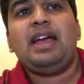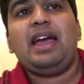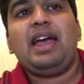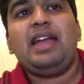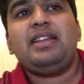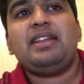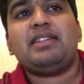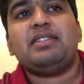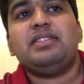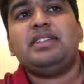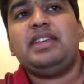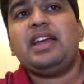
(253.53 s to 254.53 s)
And
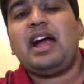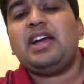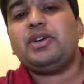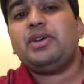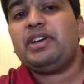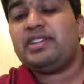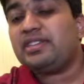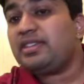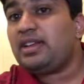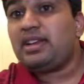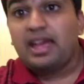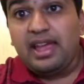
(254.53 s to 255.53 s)
the
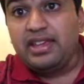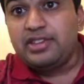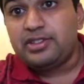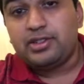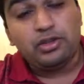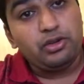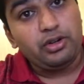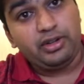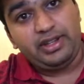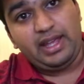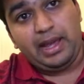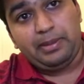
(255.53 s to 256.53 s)
iOS is good
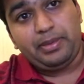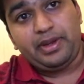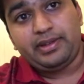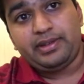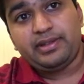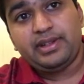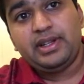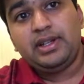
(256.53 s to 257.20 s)
on the iPad.